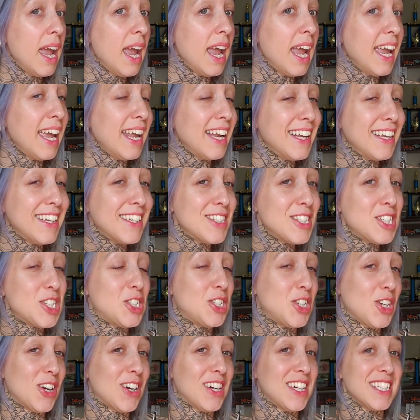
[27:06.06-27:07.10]
It is
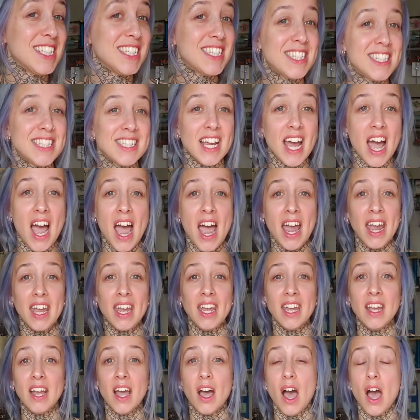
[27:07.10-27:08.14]
just,
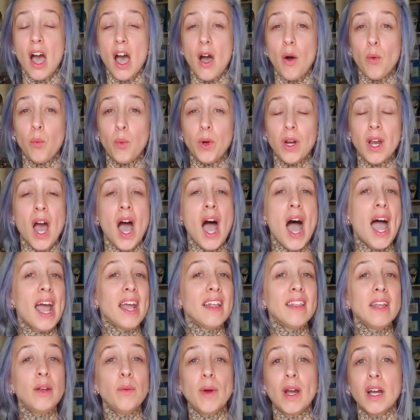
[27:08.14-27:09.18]
I would
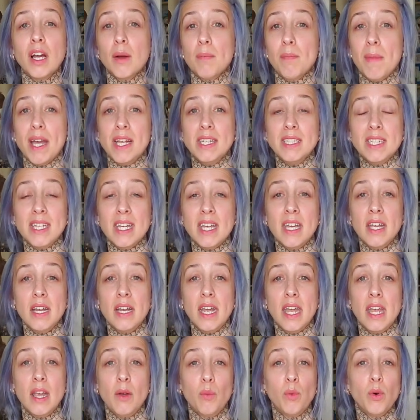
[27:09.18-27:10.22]
highly recommend
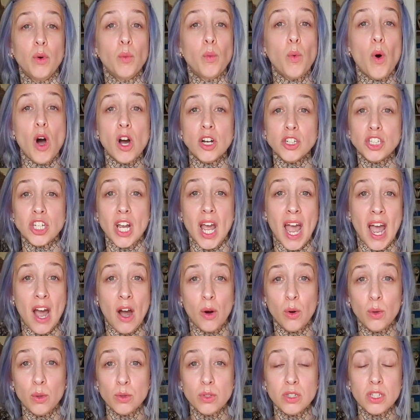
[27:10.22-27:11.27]
it. It will wash
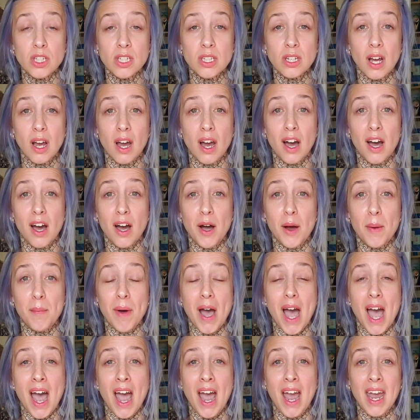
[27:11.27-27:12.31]
out.
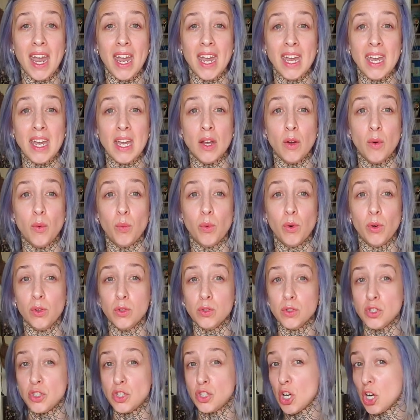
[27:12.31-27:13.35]
I
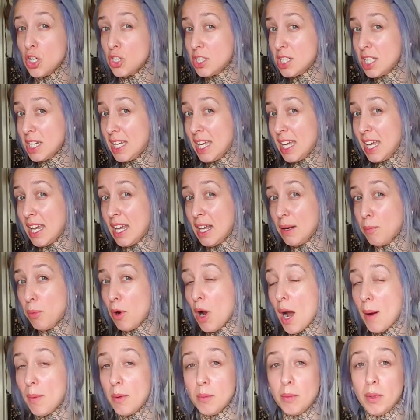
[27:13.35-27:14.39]
will start to get,
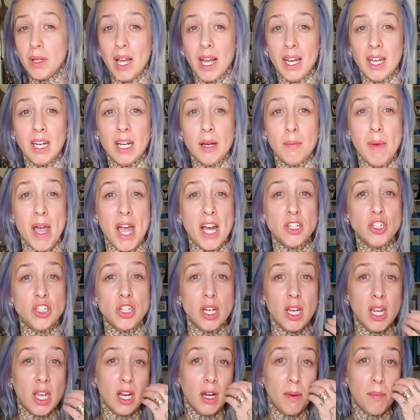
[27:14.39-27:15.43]
probably I can
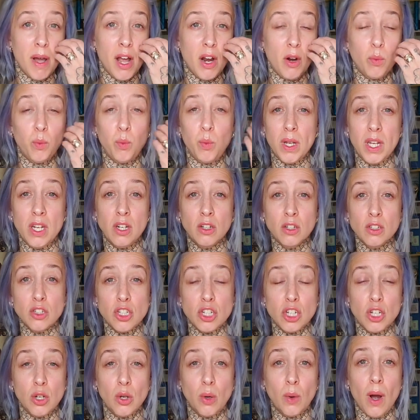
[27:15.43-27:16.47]
imagine in about a week or
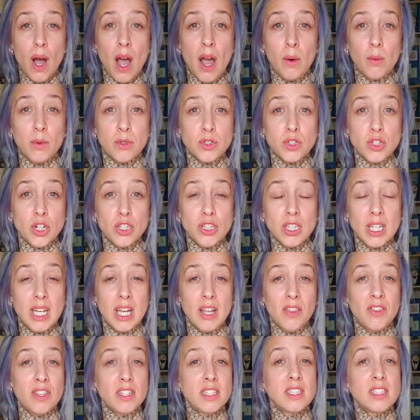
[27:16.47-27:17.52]
two, I will start to
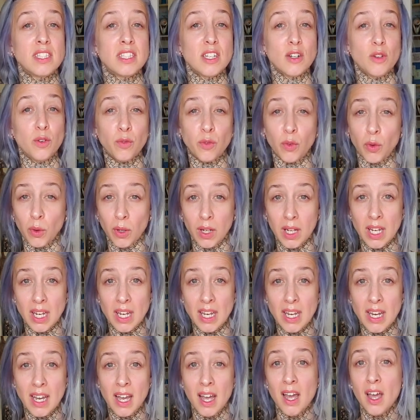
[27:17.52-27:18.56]
get the
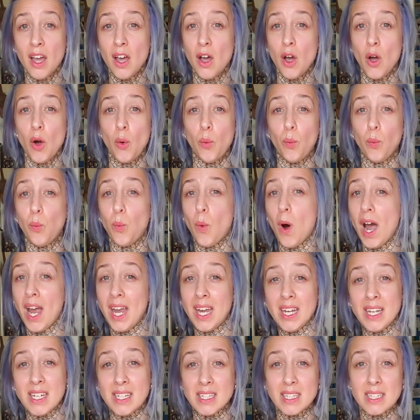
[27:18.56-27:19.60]
silvery,
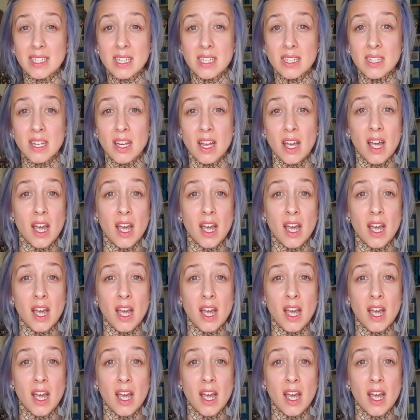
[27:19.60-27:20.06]
white,